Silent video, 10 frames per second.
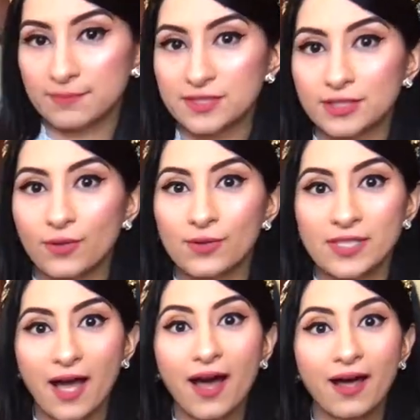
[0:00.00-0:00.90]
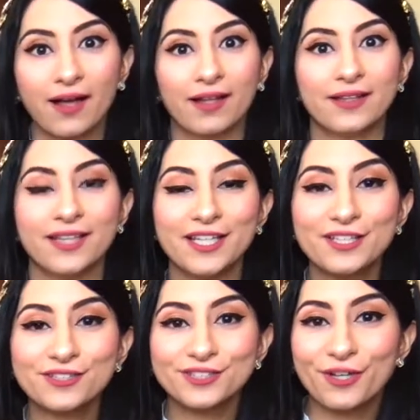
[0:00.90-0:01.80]
So yeah, thank
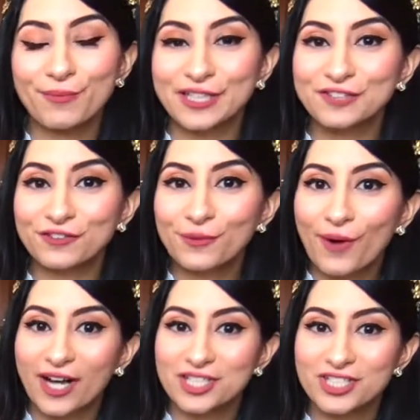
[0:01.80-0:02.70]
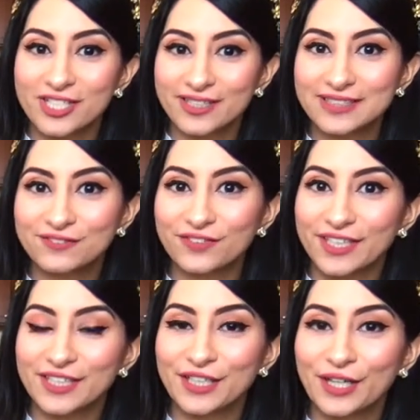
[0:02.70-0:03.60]
you so much for watching this
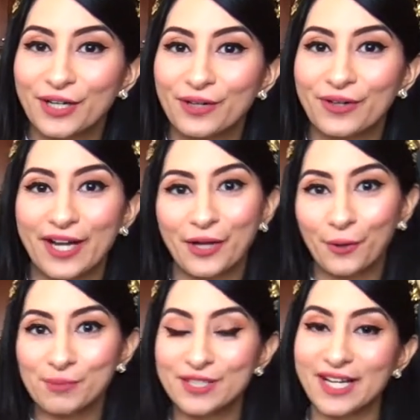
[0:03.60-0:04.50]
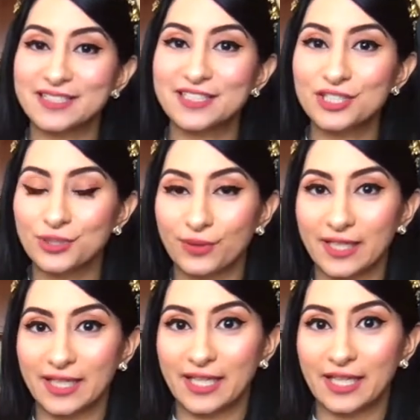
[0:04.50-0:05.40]
video. I hope you guys enjoyed
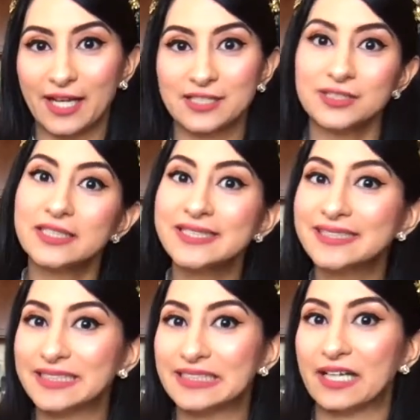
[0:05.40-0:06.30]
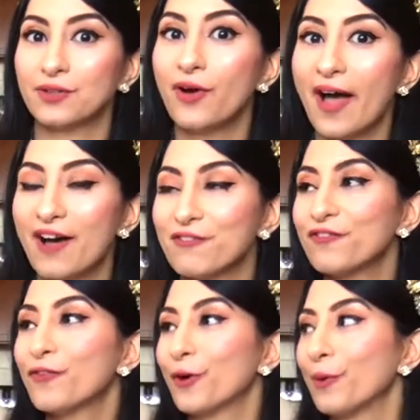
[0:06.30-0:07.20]
it. As you can see, I don't have a
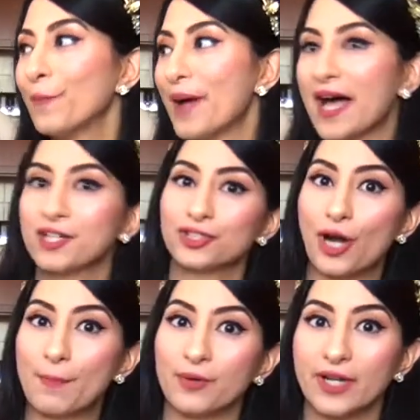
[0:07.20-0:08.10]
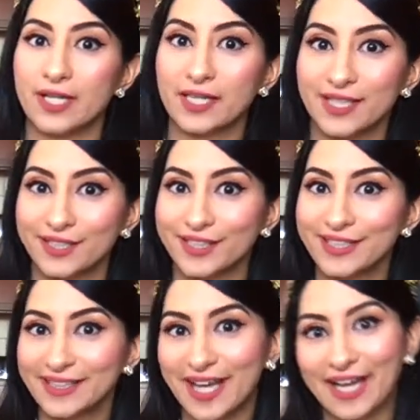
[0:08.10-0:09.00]
formal backdrop or anything like
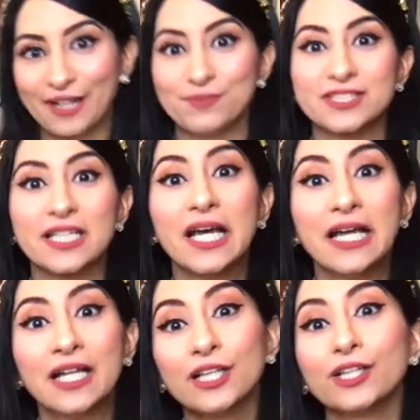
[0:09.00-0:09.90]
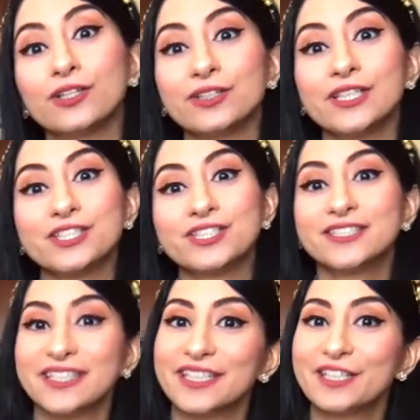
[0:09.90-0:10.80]
that. I'm just literally just
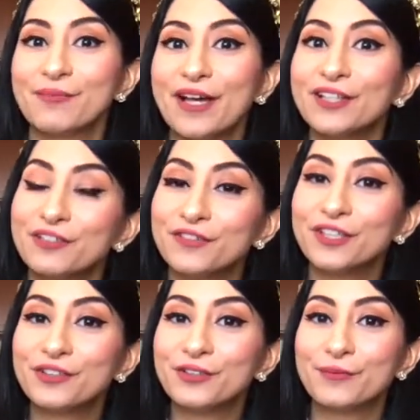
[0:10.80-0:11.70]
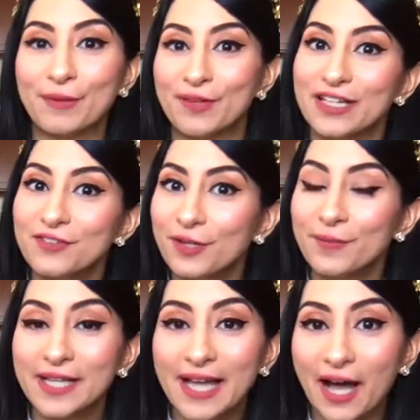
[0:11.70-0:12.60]
sitting in my living room. I'm not even on
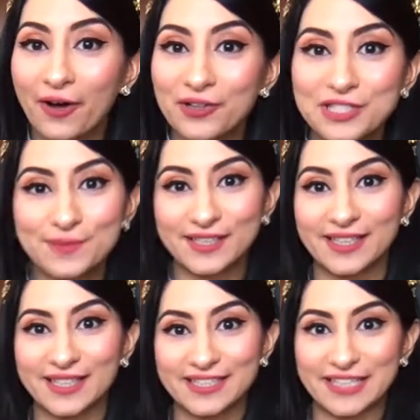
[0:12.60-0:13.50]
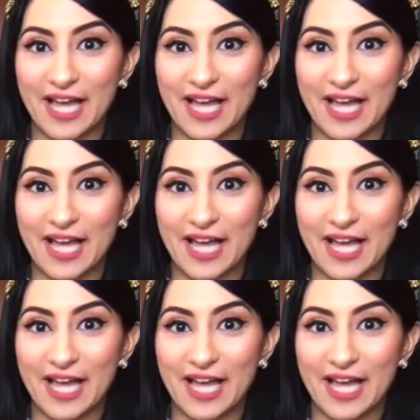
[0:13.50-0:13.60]
my couch because